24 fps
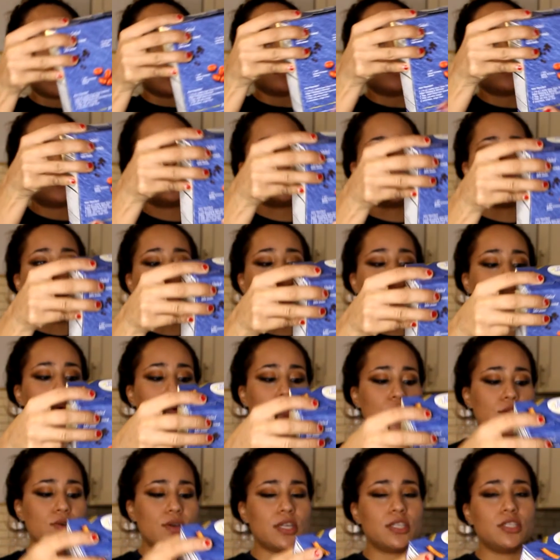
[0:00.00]

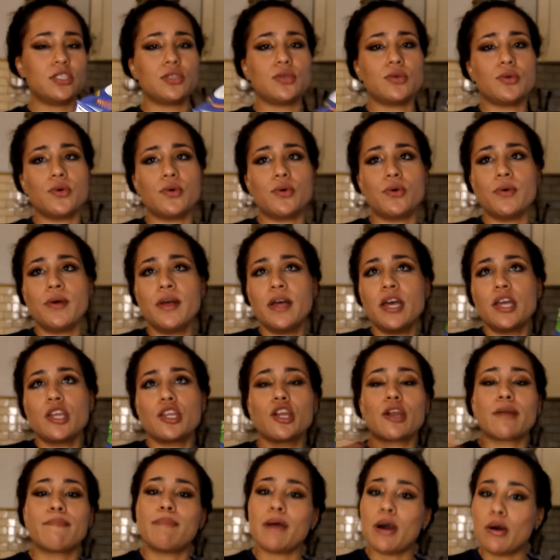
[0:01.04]
So you could do
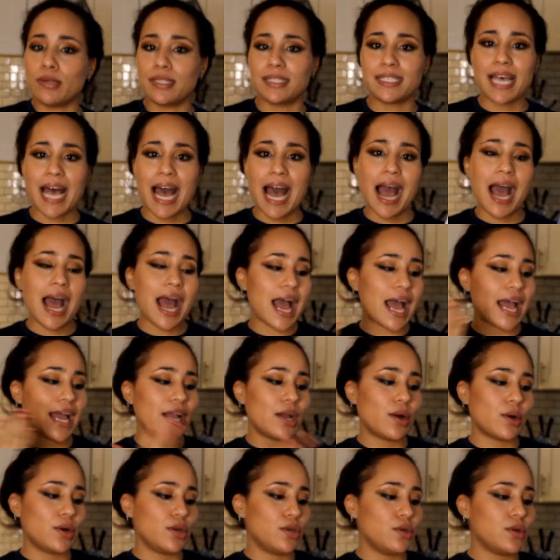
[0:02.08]
your bow tie,
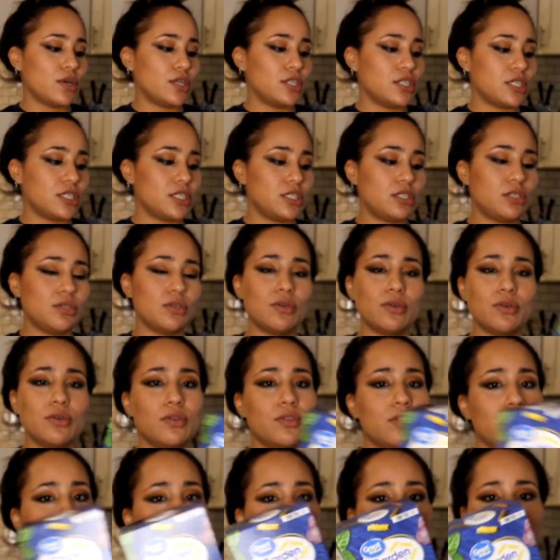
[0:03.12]
or you could just
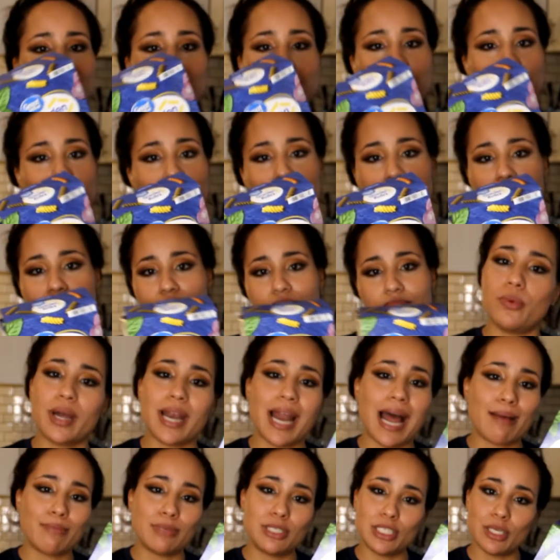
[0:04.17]
do what
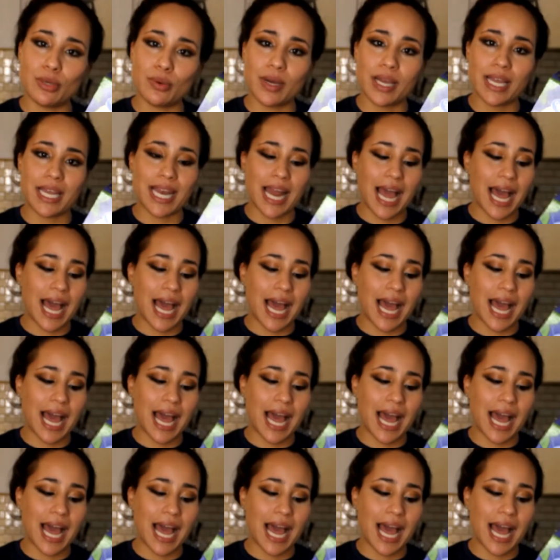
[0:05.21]
I'm doing.